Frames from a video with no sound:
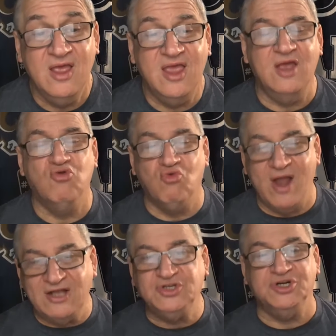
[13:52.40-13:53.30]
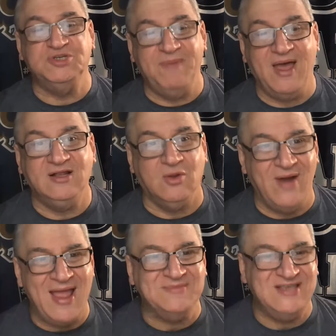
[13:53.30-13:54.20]
in retrospect, the
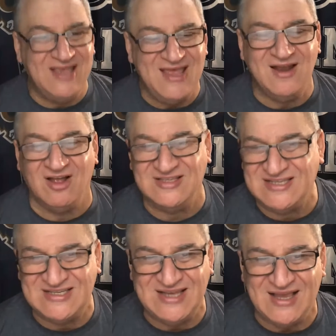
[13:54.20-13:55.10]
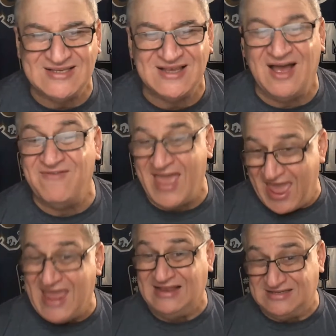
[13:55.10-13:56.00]
Rams hit on 6 of
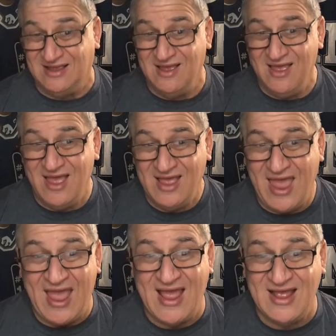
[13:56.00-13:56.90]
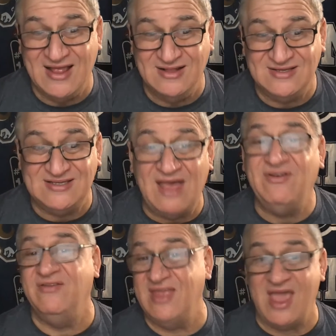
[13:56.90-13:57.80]
8. And
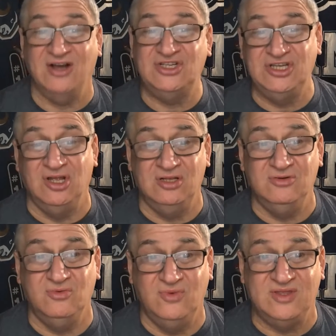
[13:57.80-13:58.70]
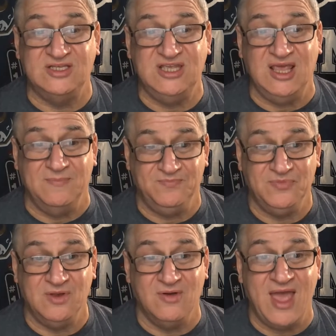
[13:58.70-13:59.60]
7 of the 8 are still with the team,
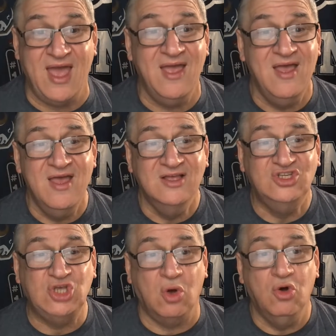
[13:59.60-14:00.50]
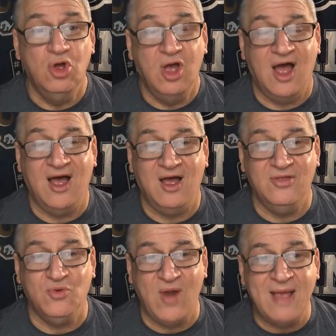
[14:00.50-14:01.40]
okay? So
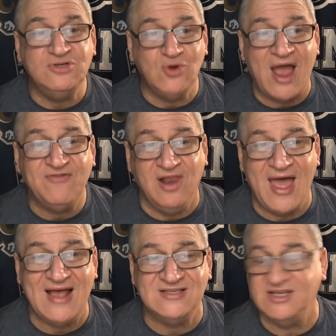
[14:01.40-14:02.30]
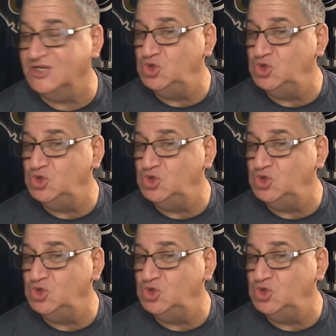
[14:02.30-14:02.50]
the Rams draft class in